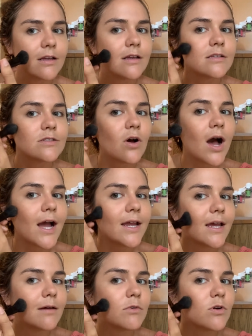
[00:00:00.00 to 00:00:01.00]
so I
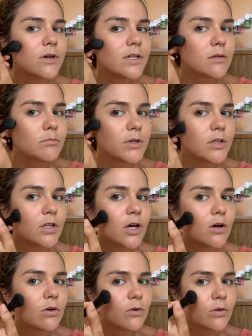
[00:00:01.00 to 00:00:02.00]
am going
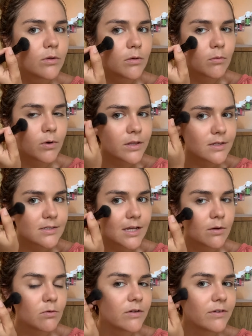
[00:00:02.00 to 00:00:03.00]
below where the
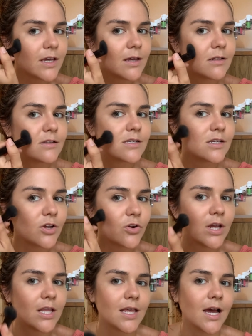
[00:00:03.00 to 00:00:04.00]
sun would have hit to
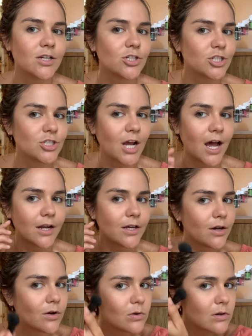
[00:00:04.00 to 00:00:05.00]
create that
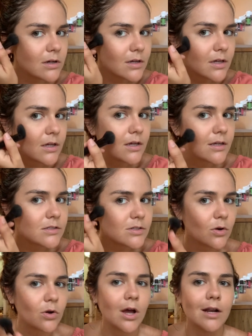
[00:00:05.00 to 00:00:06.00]
shadow.
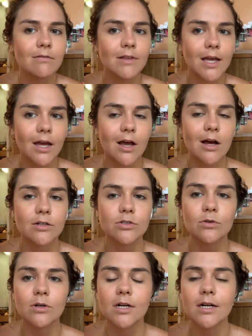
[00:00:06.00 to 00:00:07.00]
So kind of like a
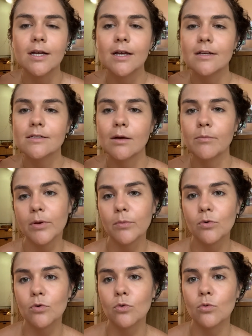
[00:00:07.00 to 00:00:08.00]
contour. Some
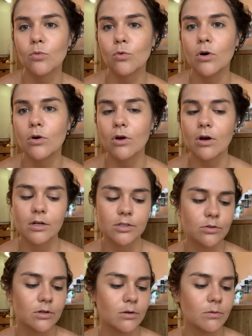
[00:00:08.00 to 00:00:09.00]
people won't
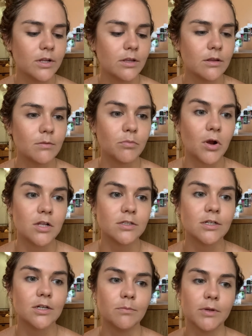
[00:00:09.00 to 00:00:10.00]
contour with
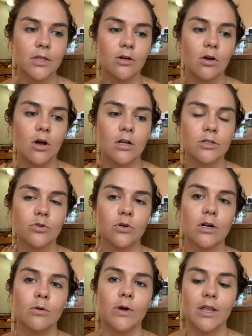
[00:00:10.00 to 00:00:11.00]
bronzer, but they'll
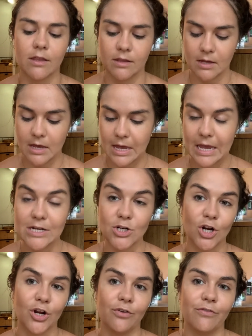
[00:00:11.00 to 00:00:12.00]
contour with a
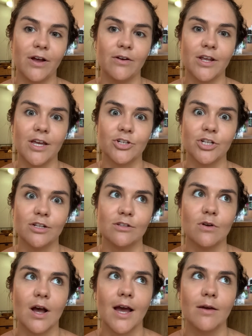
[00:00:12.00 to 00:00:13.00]
darker foundation.
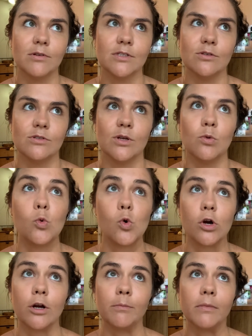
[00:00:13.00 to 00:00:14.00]
So I was using
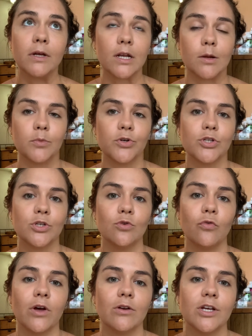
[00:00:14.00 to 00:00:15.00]
warm number 2
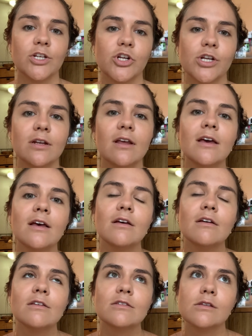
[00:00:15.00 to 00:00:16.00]
foundation.
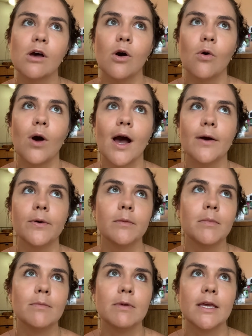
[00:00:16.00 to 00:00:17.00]
So I would
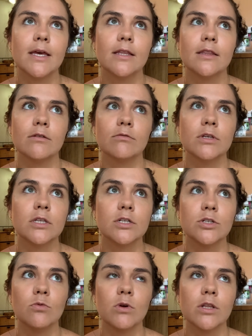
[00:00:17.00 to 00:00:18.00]
maybe get
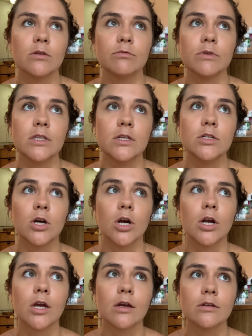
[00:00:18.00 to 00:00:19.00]
one of the really
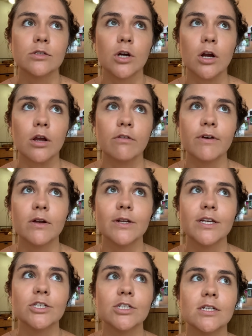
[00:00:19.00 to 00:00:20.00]
dark
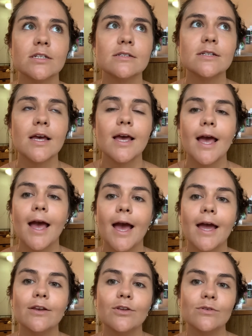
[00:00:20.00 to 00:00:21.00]
foundations
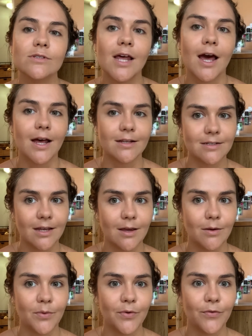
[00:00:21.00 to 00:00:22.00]
and use that as
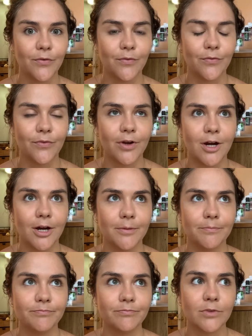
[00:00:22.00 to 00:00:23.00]
a
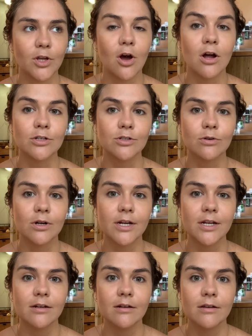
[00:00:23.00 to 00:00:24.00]

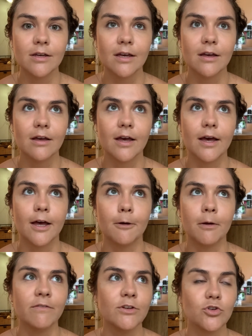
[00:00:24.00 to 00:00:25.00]
contouring. I
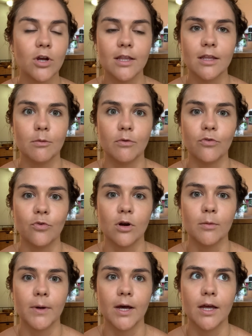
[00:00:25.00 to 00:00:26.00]
haven't tried that
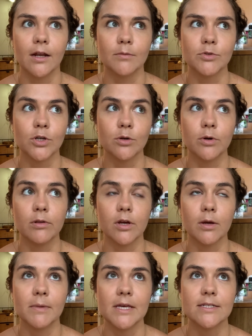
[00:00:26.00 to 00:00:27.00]
before, but I'm sure it would
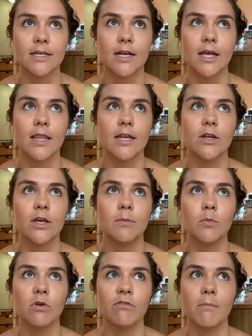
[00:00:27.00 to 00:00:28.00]
look amazing. And then you get
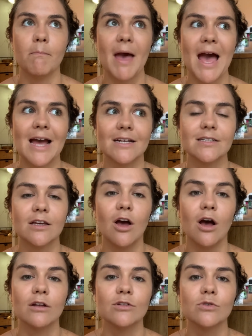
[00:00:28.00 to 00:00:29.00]
more of a matte
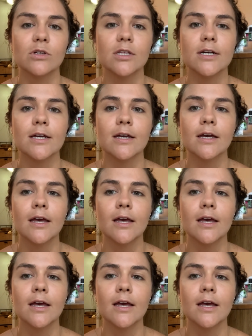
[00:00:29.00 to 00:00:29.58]
contour look.